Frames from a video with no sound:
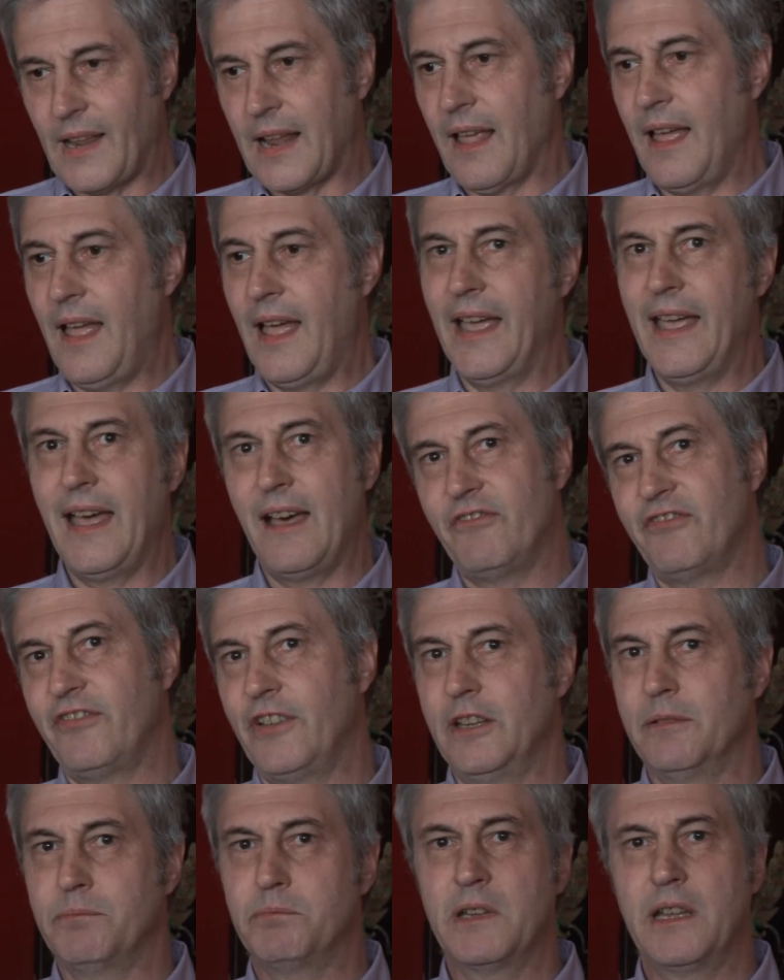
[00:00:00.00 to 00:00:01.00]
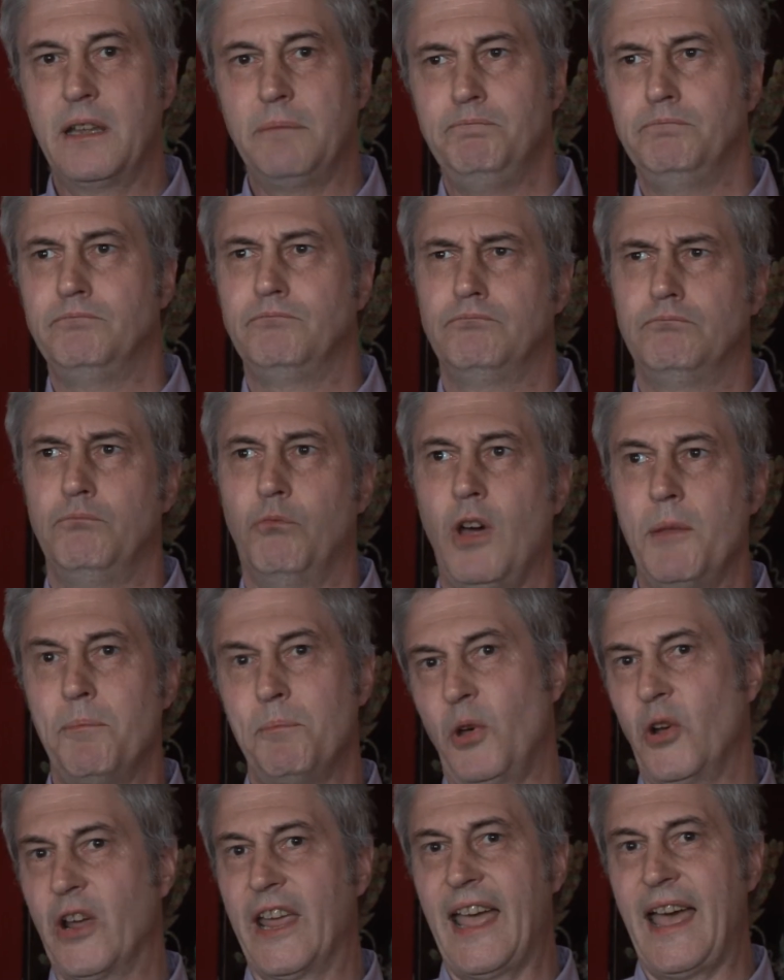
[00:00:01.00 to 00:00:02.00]
I have one
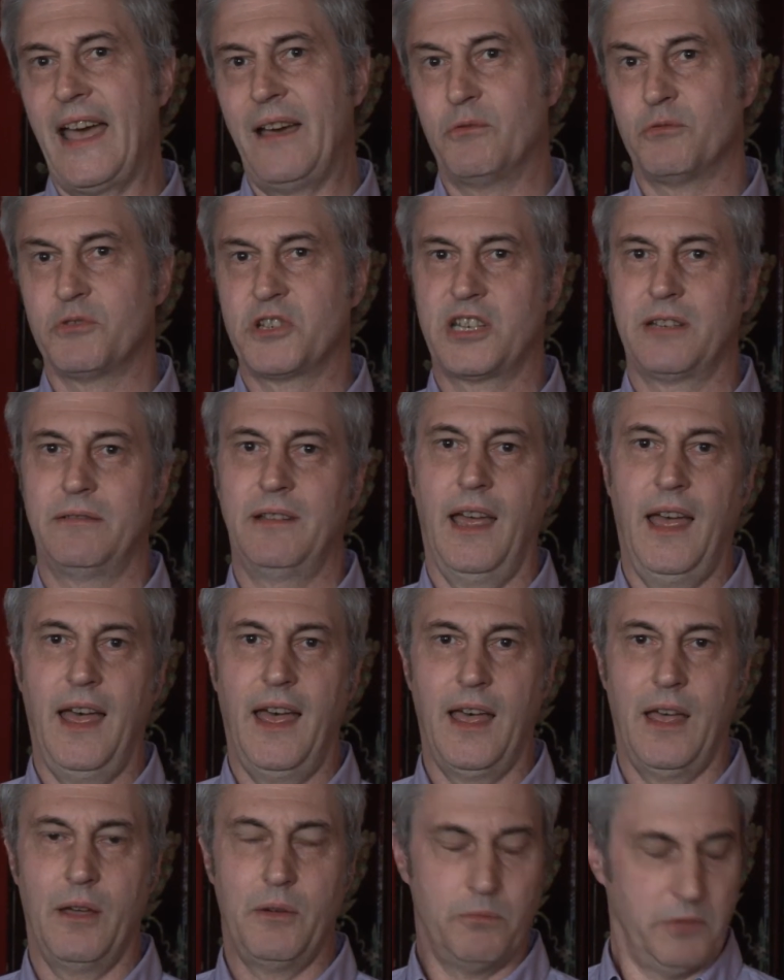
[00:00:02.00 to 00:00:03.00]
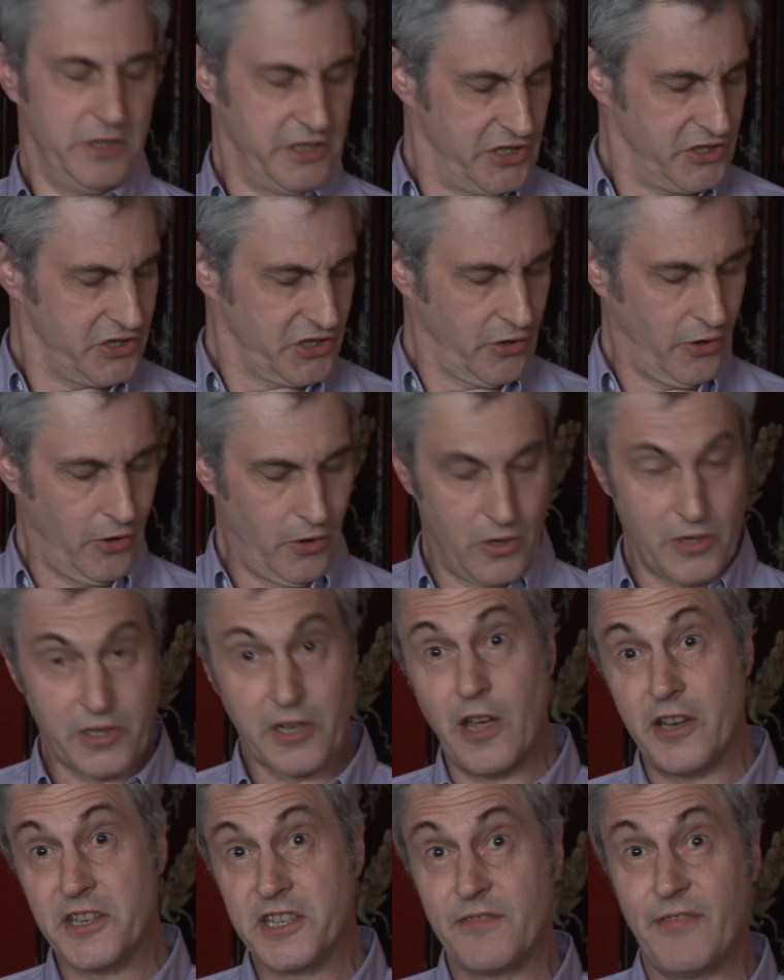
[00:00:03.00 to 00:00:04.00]
book out which is called
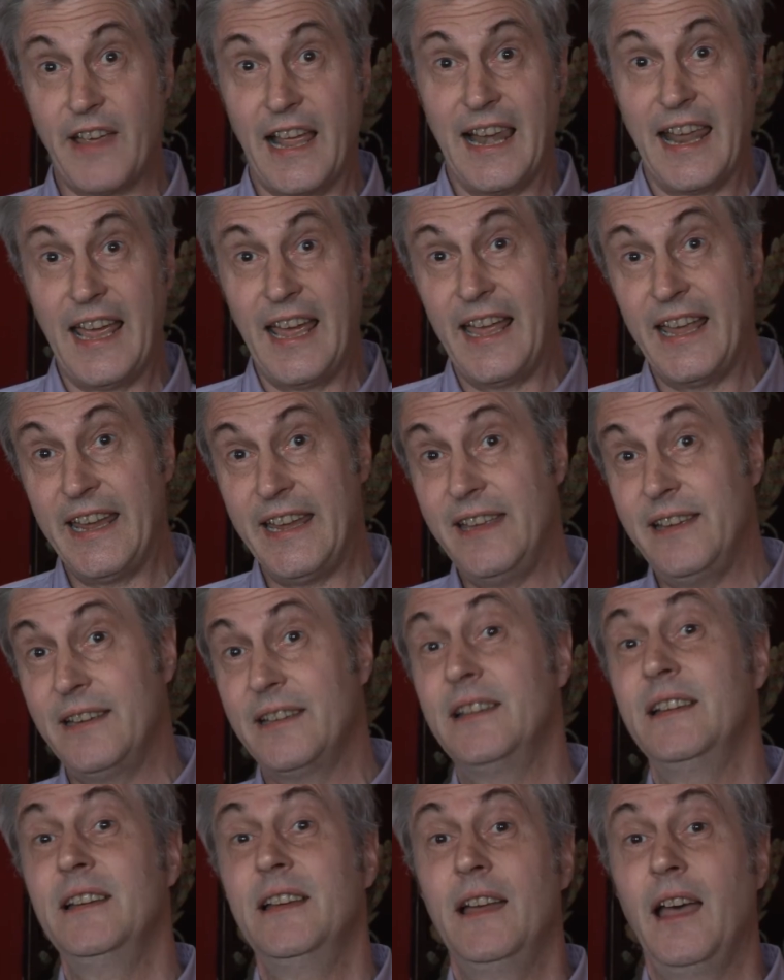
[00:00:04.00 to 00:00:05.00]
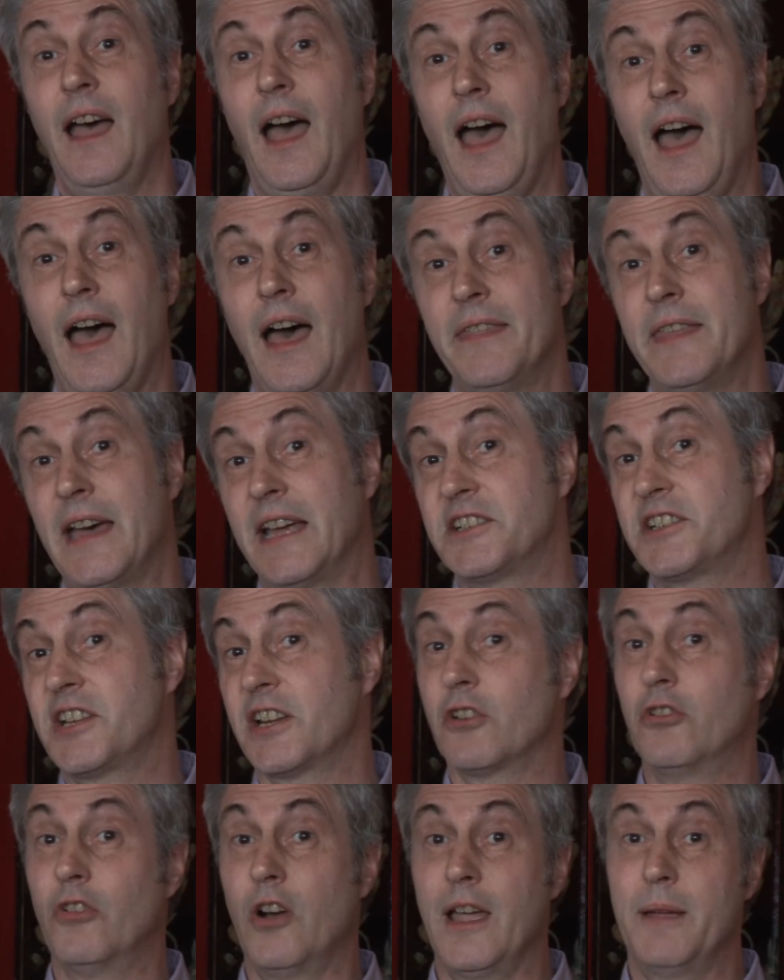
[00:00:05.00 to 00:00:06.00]
Gods of LA. That's a
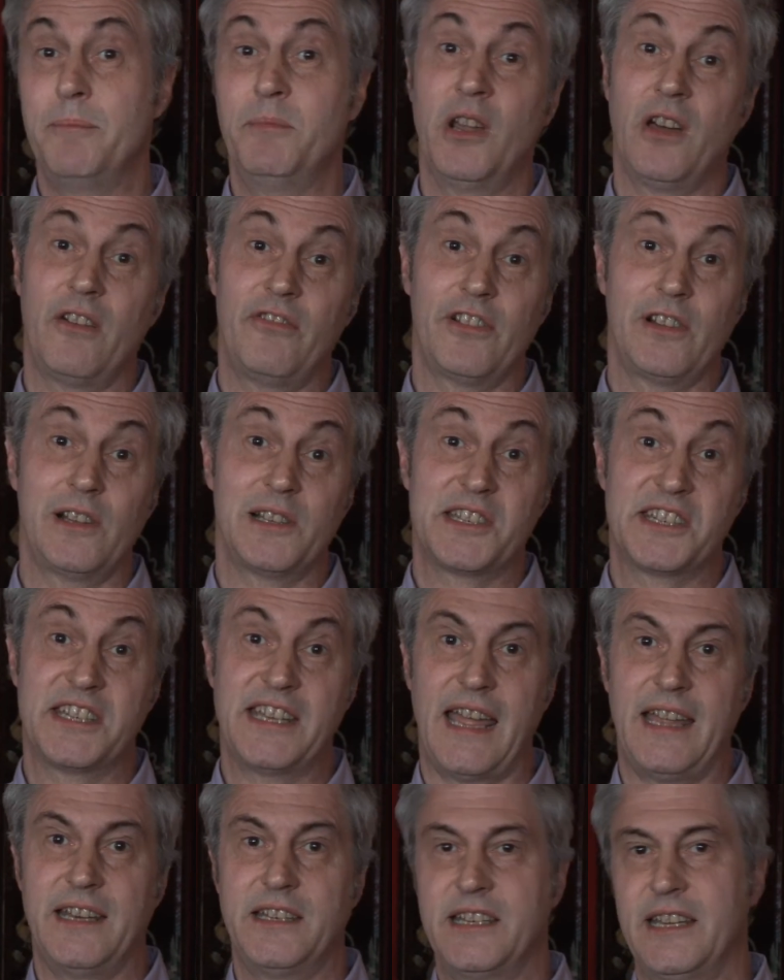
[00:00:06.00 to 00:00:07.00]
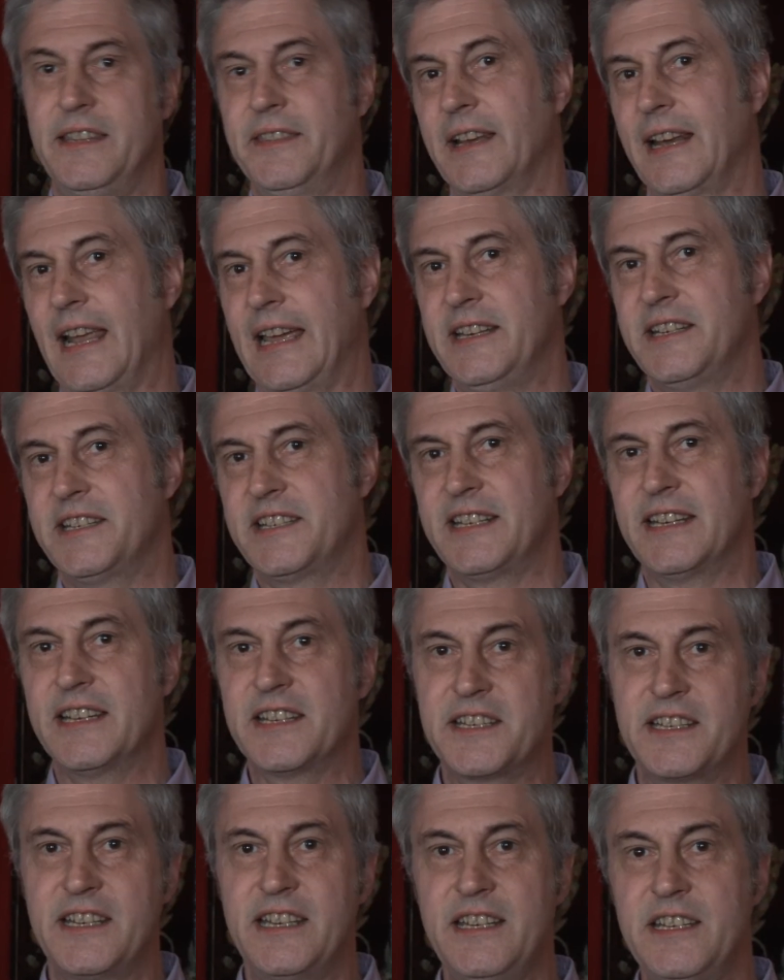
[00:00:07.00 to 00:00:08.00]
crime novel set in the late
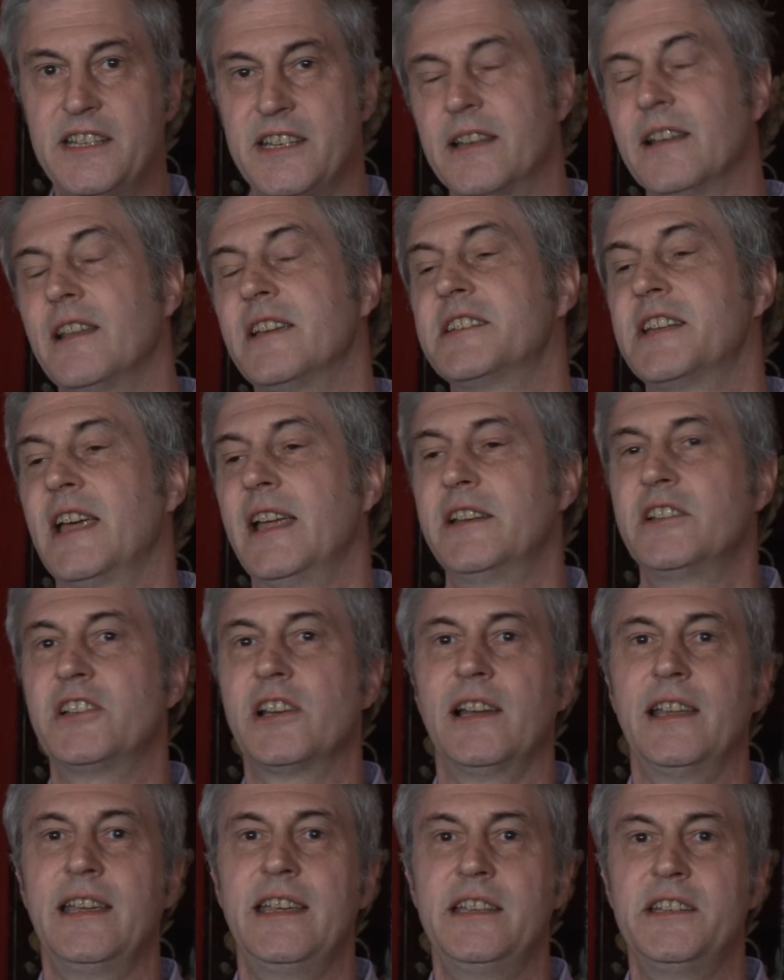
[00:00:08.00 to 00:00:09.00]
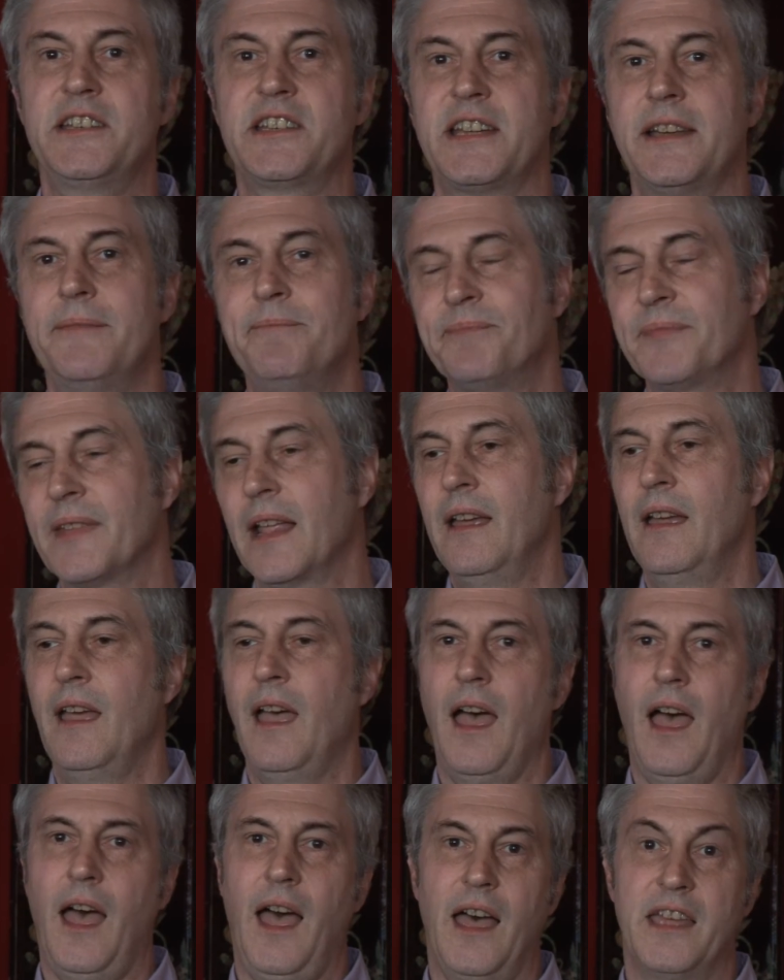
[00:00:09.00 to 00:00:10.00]
60s in Los Angeles.
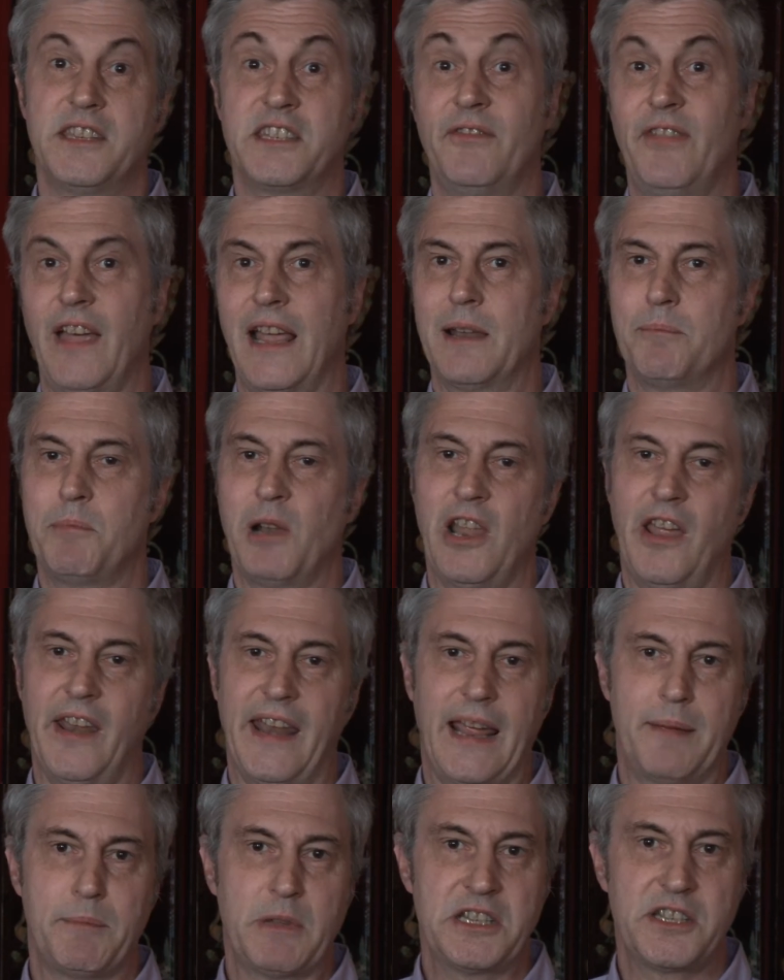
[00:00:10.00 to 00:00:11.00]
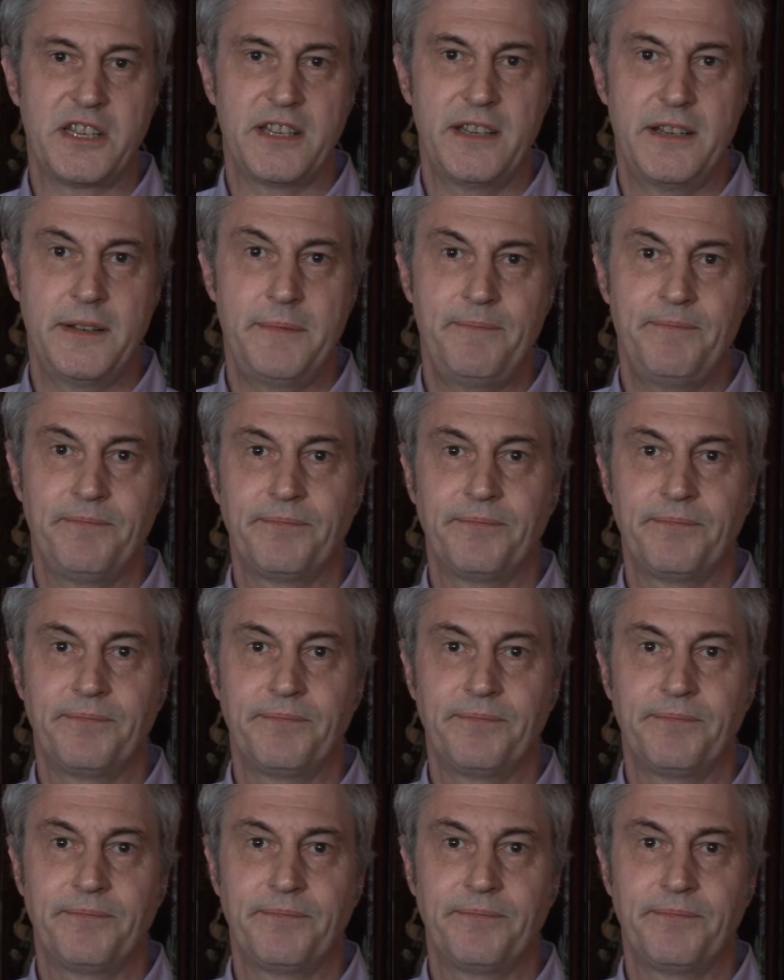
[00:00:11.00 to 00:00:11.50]
It's available on Amazon.